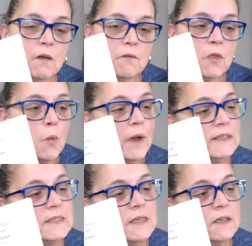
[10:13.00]
for the
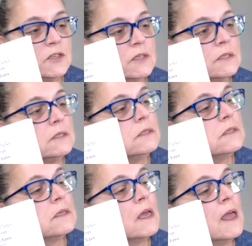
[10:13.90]
white sections,
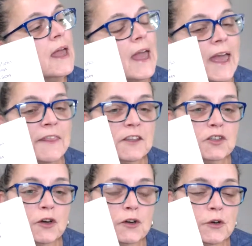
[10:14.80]
and the
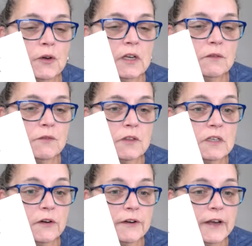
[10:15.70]
dark green for the
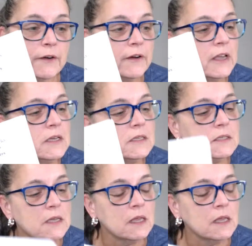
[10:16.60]
dark areas,